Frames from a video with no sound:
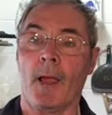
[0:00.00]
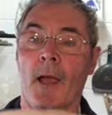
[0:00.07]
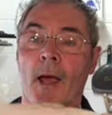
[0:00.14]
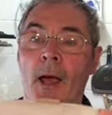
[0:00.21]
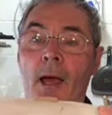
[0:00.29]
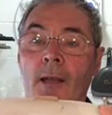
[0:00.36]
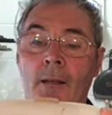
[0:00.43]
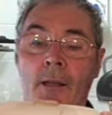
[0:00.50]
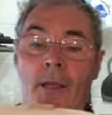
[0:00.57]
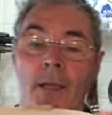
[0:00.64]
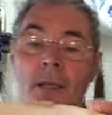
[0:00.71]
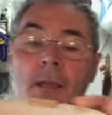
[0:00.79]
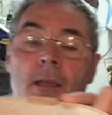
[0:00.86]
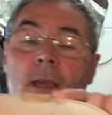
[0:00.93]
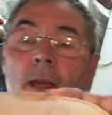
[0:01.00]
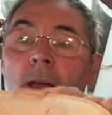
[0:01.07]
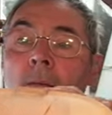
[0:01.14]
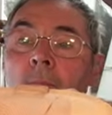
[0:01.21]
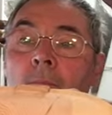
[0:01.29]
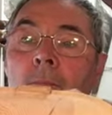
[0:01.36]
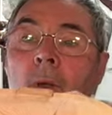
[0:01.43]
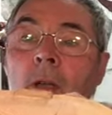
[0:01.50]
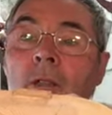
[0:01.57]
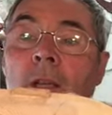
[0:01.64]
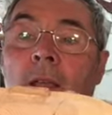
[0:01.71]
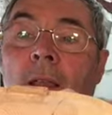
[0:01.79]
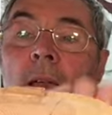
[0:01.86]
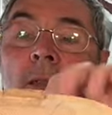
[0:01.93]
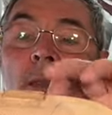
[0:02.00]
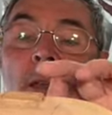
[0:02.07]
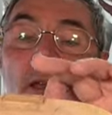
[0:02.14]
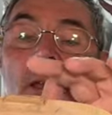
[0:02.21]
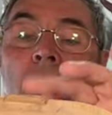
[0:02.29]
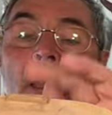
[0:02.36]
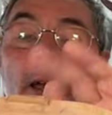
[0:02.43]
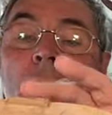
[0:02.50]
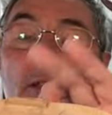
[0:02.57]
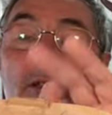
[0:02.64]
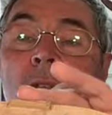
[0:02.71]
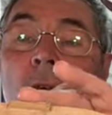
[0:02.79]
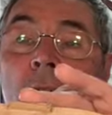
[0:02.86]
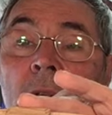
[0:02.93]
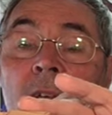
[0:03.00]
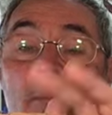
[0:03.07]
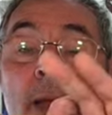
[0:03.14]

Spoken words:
and the you can see there the saddle.